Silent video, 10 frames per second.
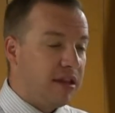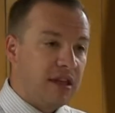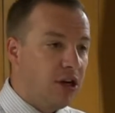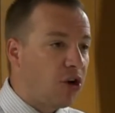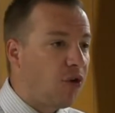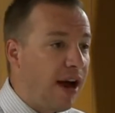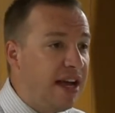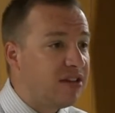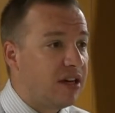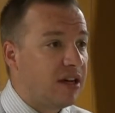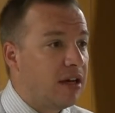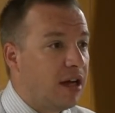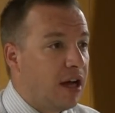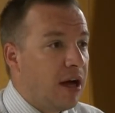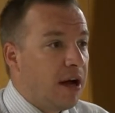You're crazy. Yeah.
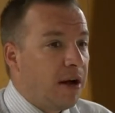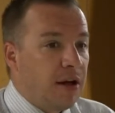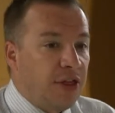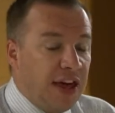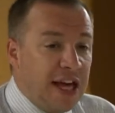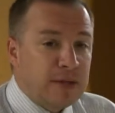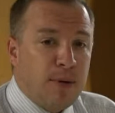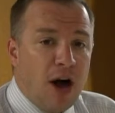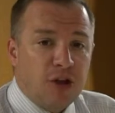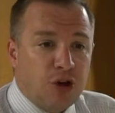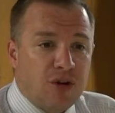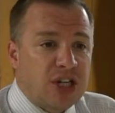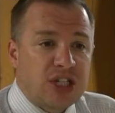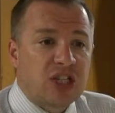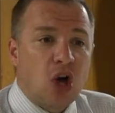Things bother
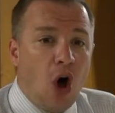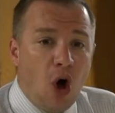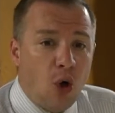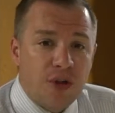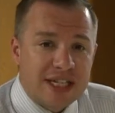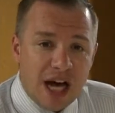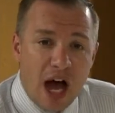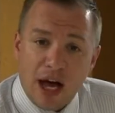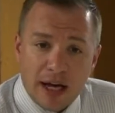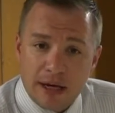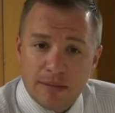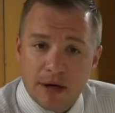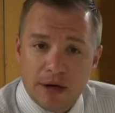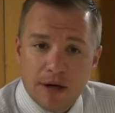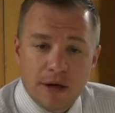Christians all the time.
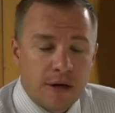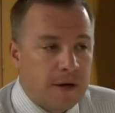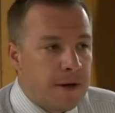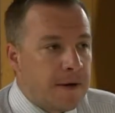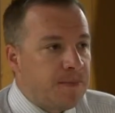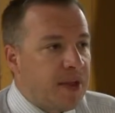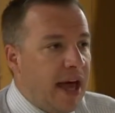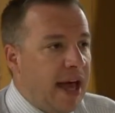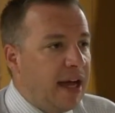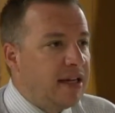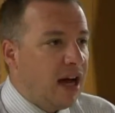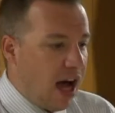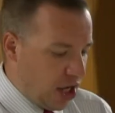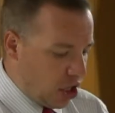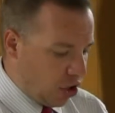Yeah. And, uh,
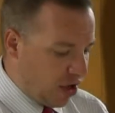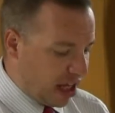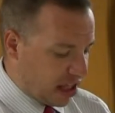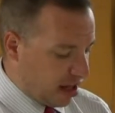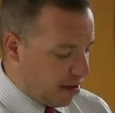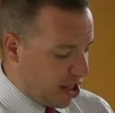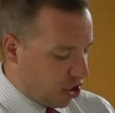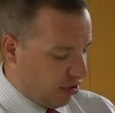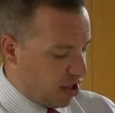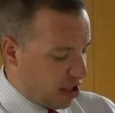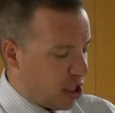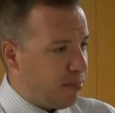you know, you get some of these Christians, these